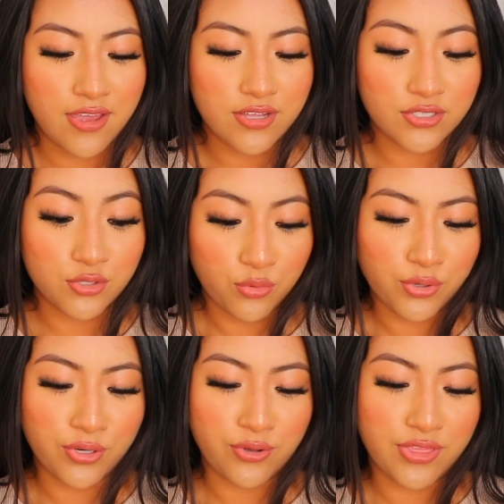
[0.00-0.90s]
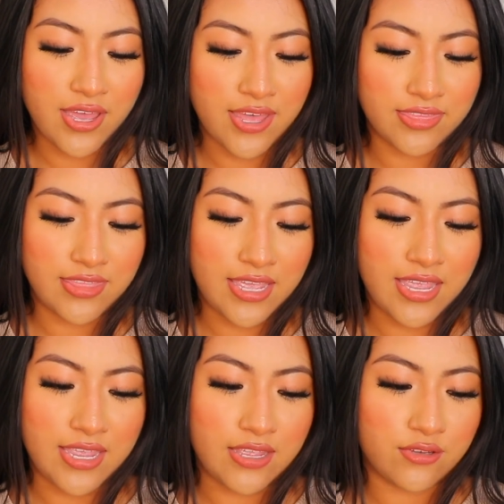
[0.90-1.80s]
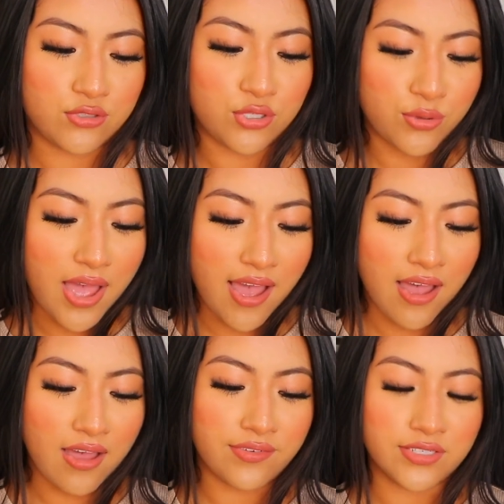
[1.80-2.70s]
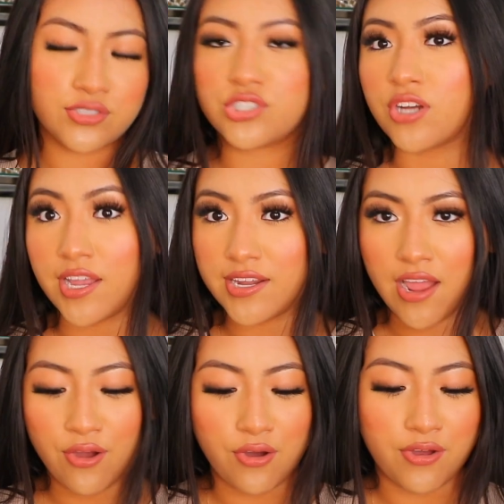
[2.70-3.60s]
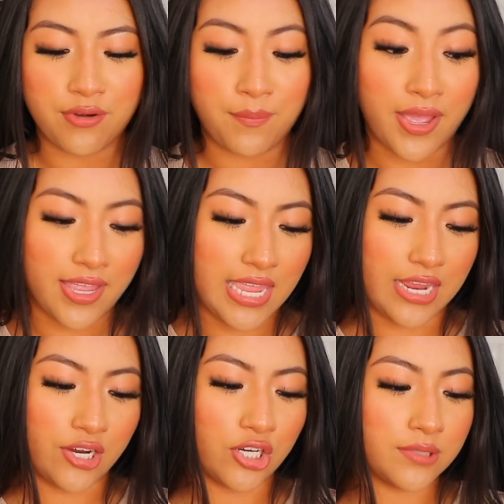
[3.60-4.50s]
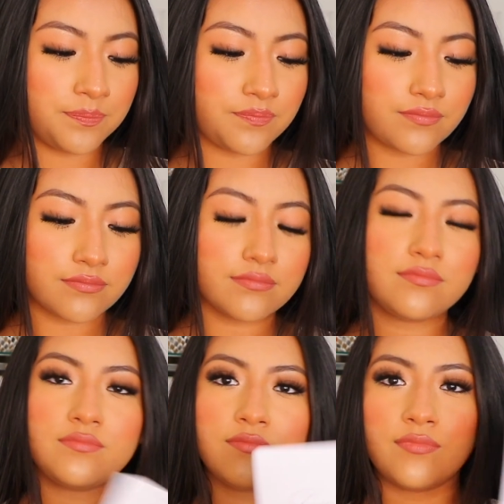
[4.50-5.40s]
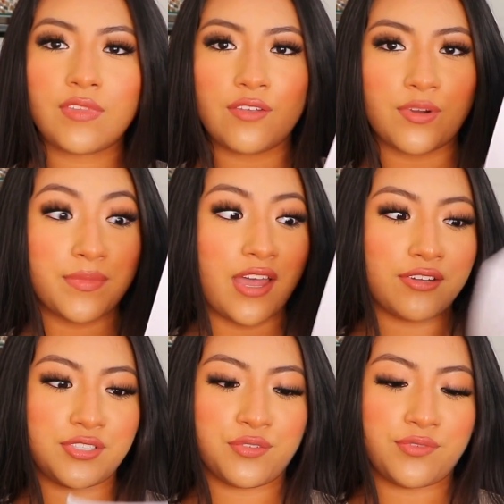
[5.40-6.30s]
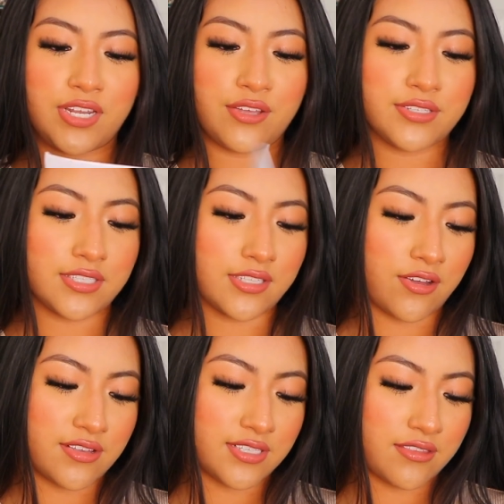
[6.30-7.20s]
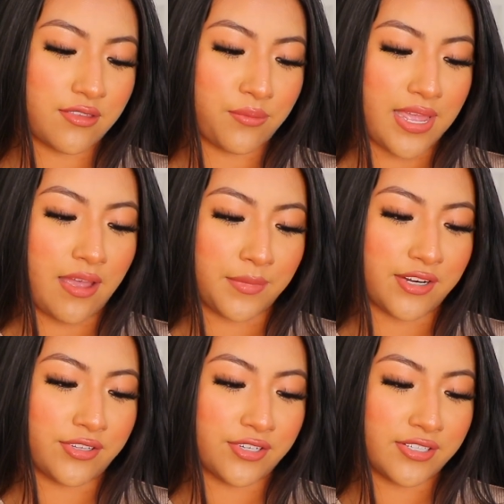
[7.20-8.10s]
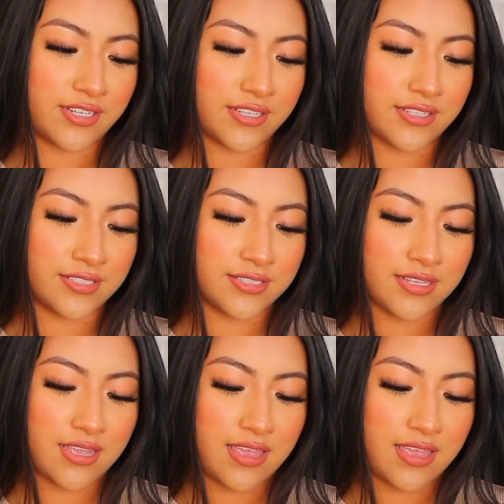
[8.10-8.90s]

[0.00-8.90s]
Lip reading: tutorial that they do have and try it out on my hair from the how-to videos. That's honestly the way I'm gonna learn, because